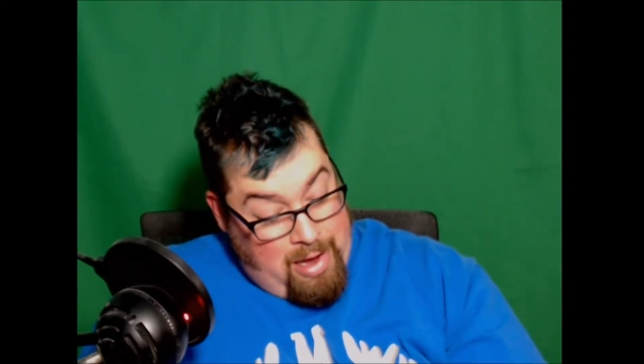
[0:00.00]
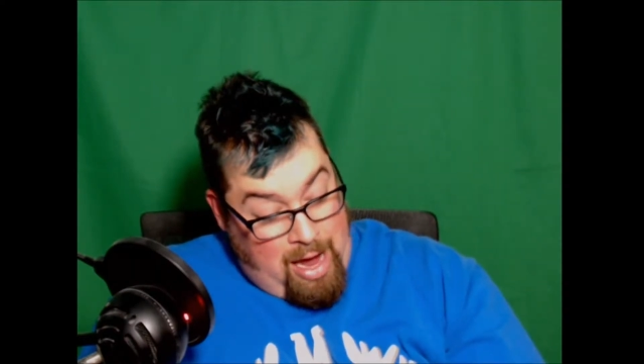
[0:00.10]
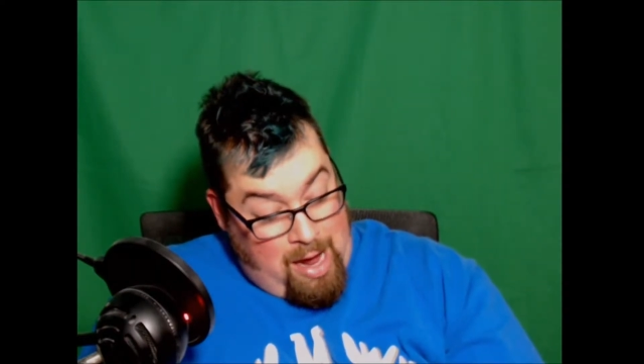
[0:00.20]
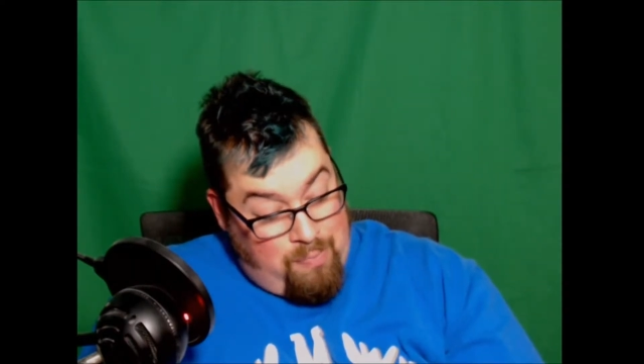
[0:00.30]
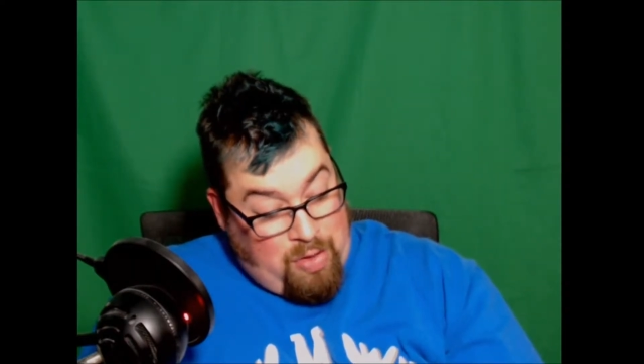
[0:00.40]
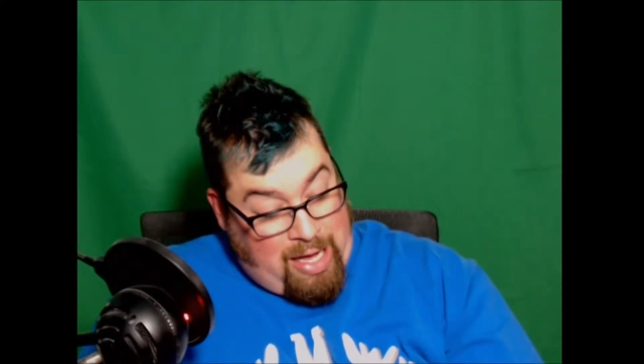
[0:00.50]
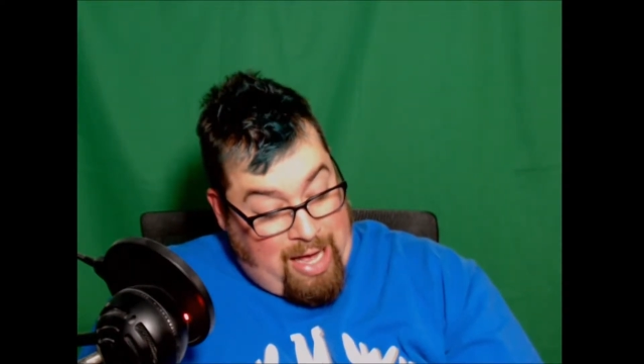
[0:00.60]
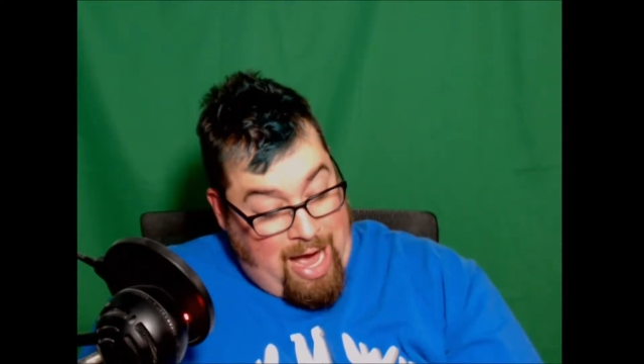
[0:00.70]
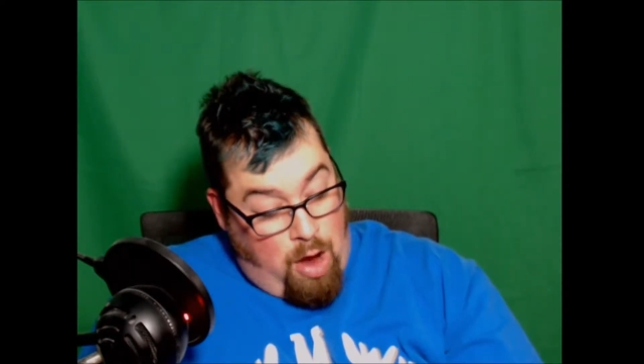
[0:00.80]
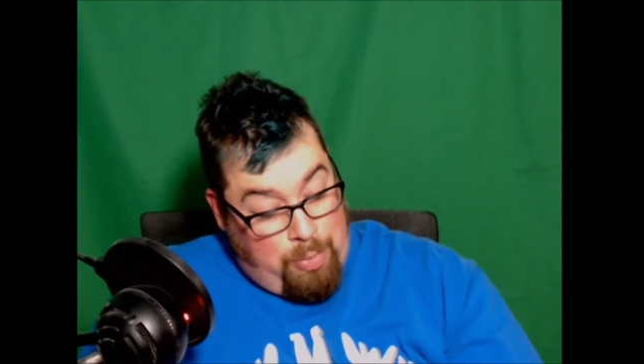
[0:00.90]
Um, the
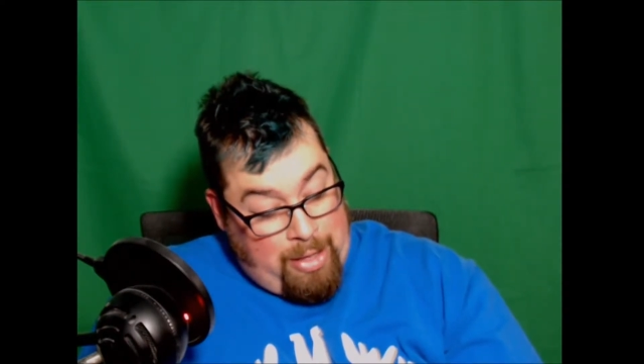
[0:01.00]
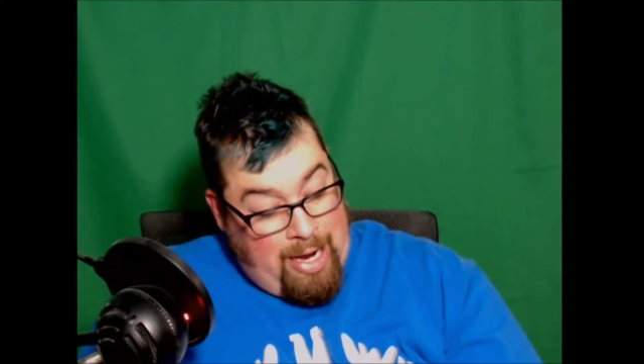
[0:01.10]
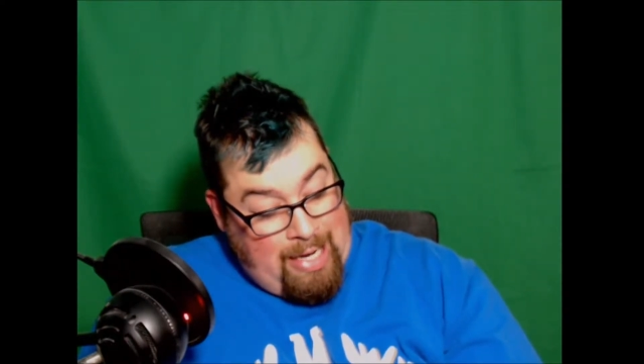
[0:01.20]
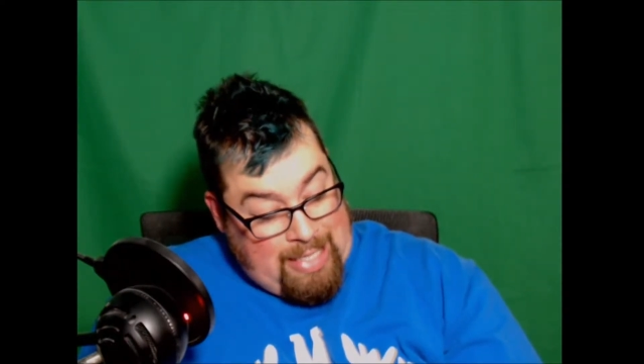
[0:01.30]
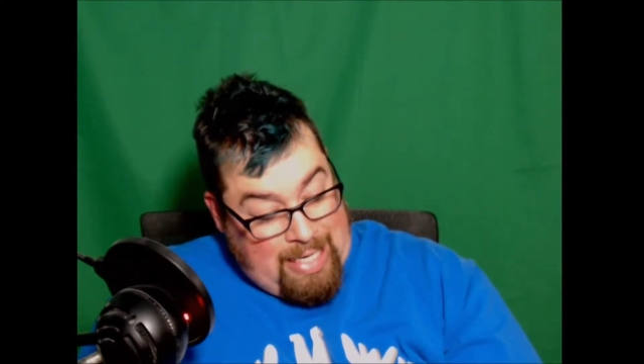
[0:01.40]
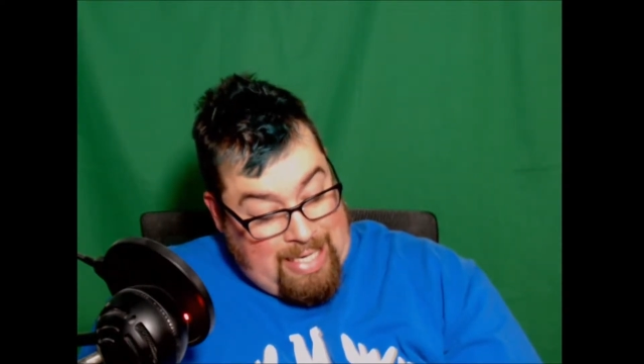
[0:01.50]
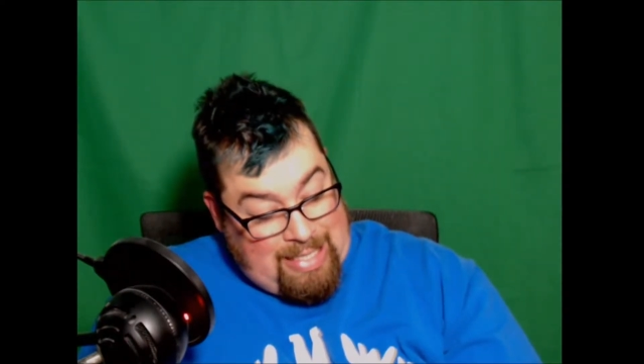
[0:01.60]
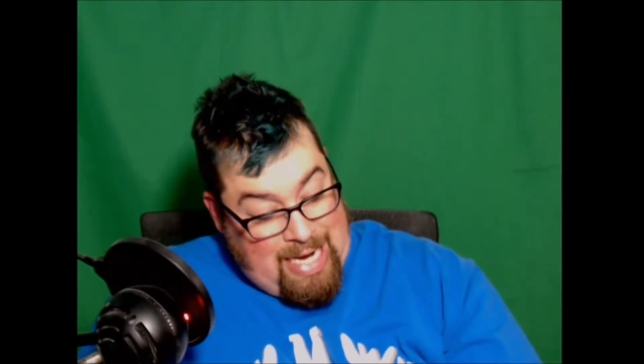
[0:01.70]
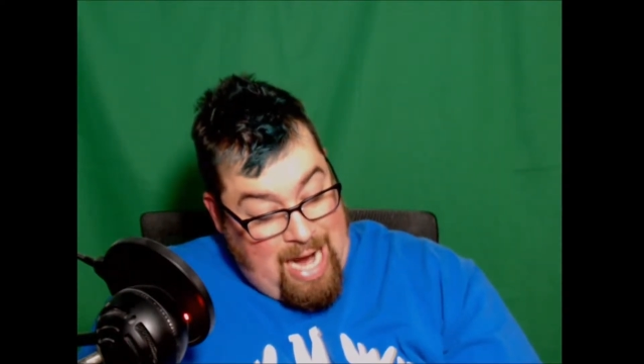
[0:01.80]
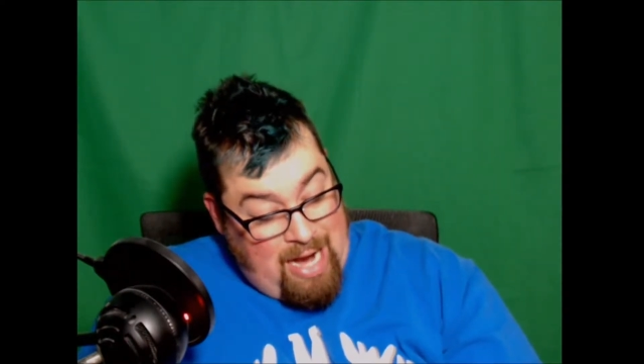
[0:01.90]
cacao plant is
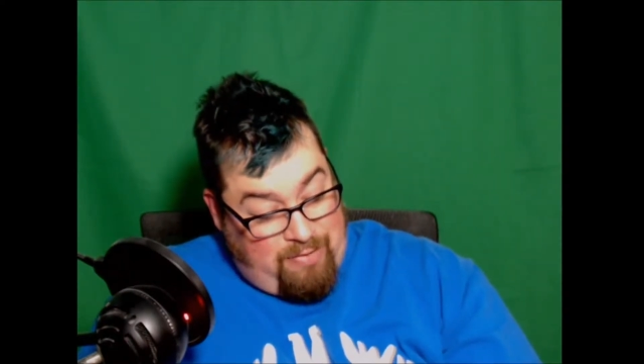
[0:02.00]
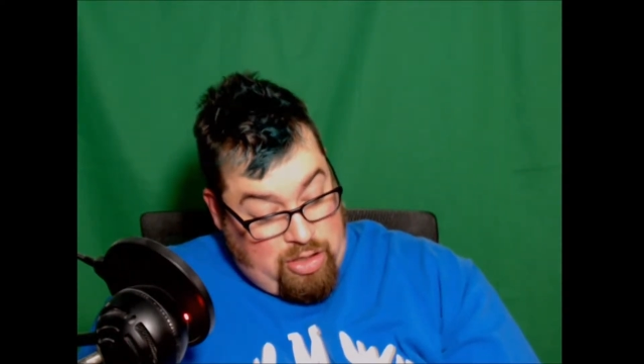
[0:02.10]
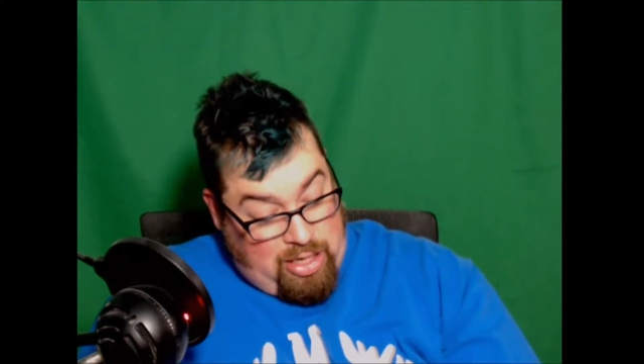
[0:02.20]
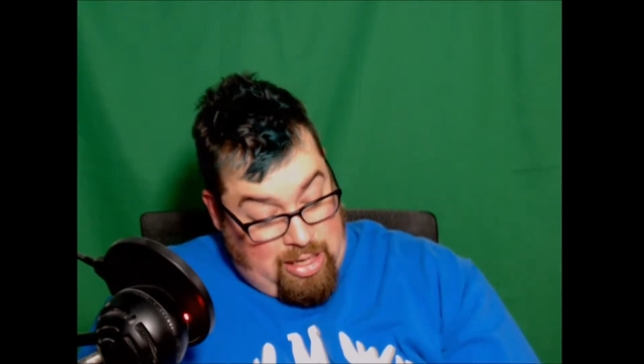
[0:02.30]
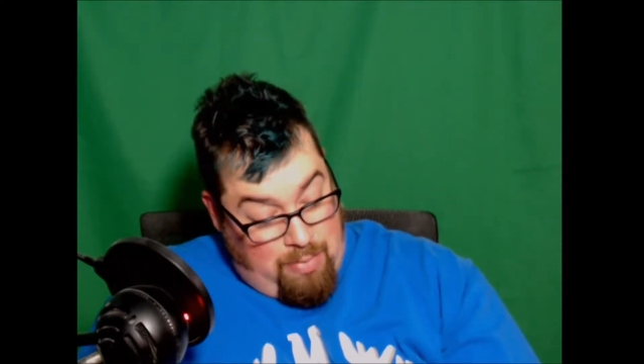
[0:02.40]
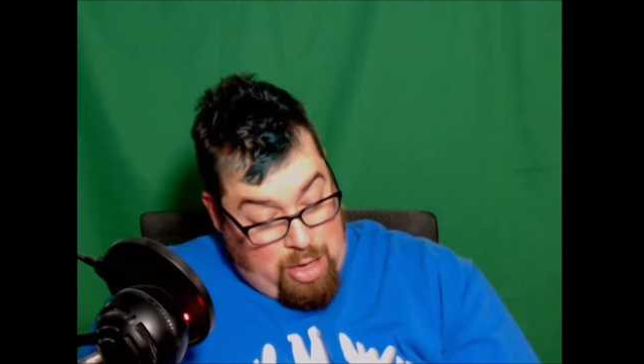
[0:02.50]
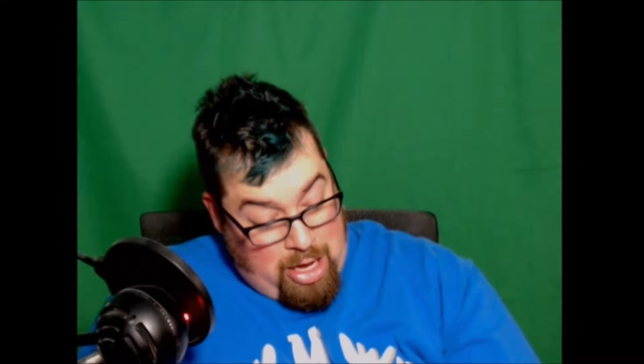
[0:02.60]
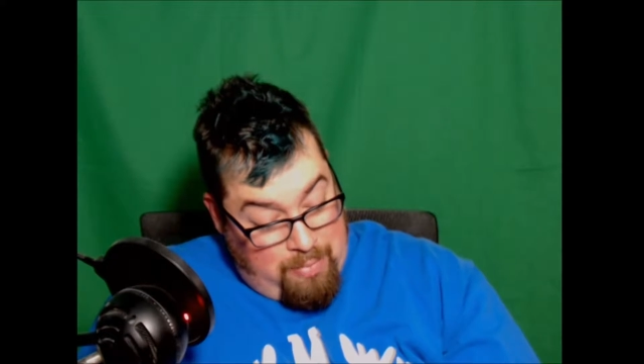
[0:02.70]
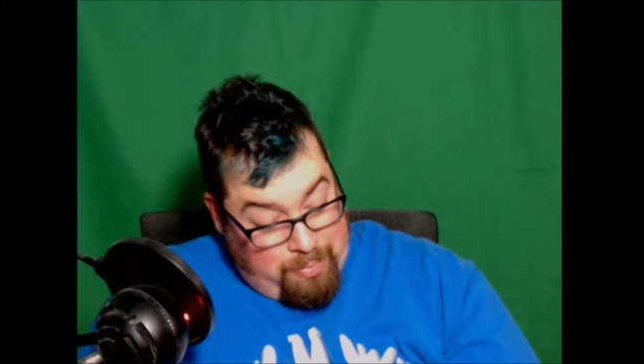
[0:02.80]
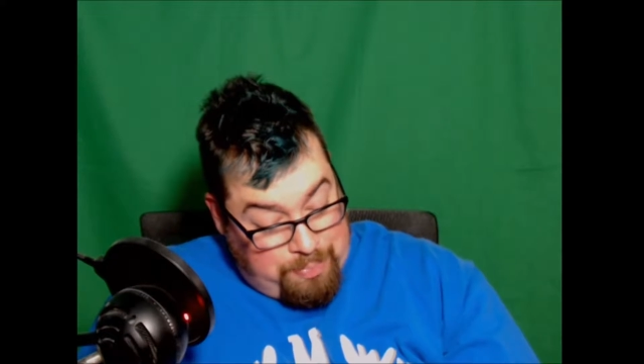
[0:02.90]
native to Colombia,